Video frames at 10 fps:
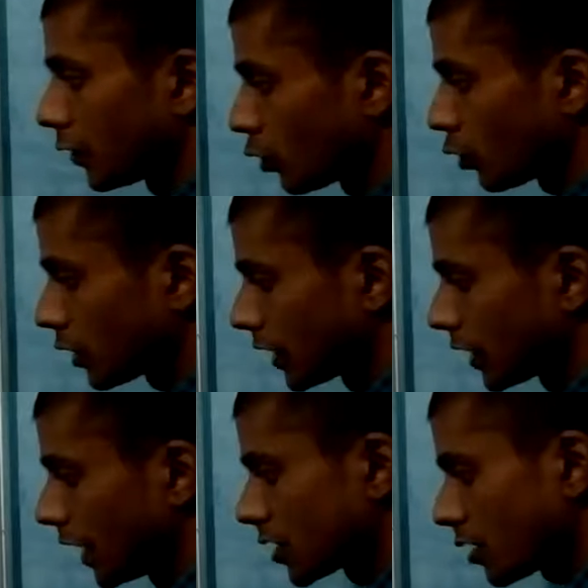You add
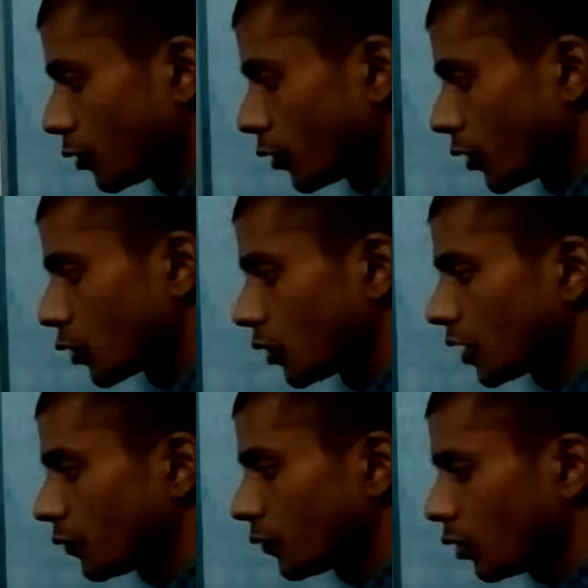the sixth term and the
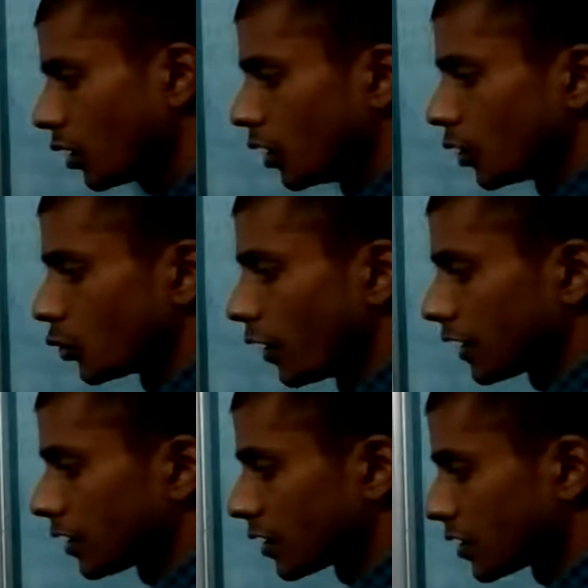10th term, you will get
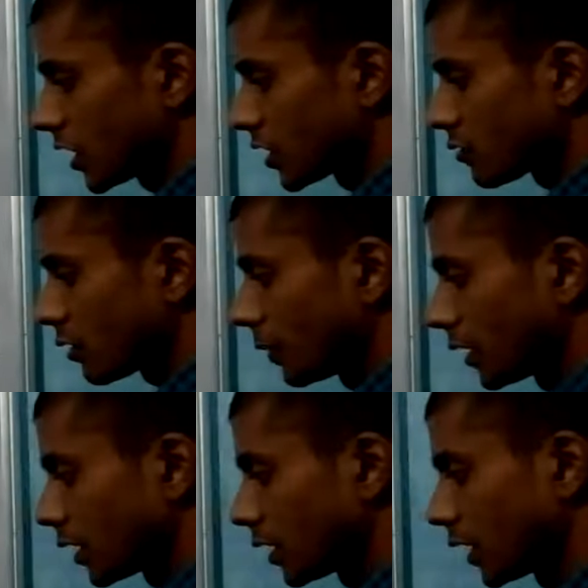44. No?